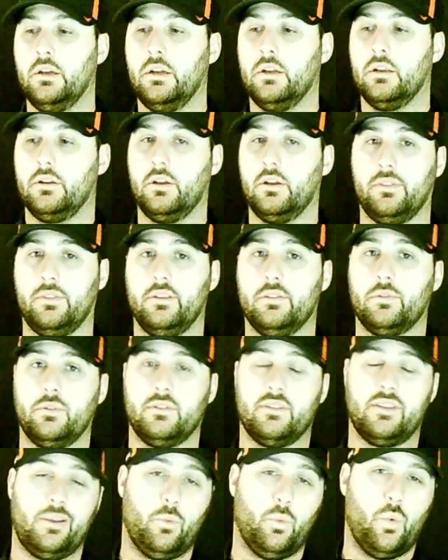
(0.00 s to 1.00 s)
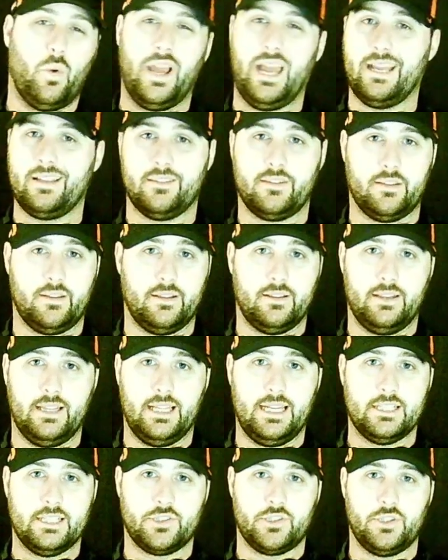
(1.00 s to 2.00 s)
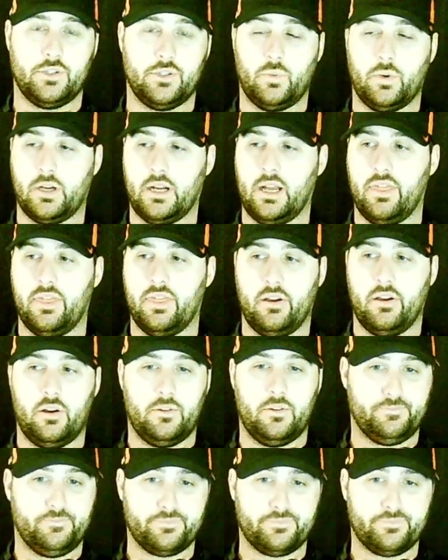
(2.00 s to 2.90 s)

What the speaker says: No, this was a waxing last year where I thought